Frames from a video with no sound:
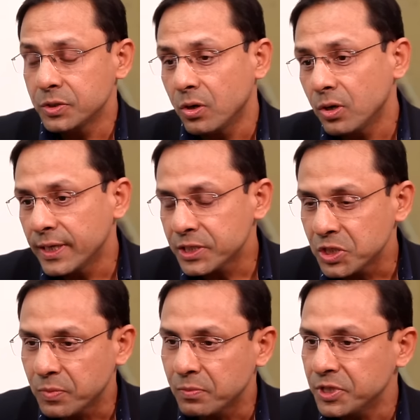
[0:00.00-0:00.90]
So all
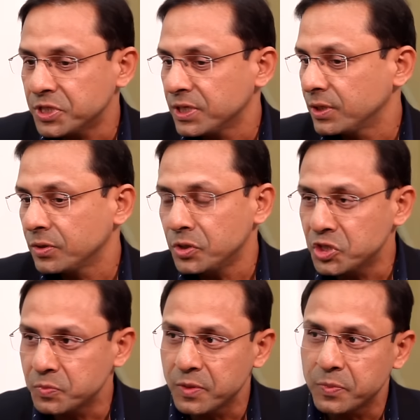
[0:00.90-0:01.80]
desktop publishing, you know,
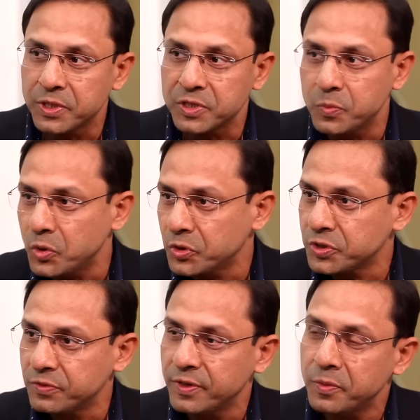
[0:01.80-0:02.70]
newspapers,
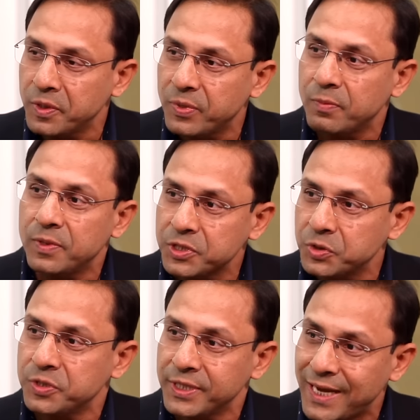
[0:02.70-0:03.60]
books, they were being
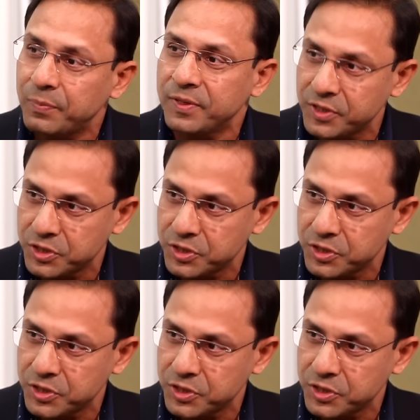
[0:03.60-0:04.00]
published using Apple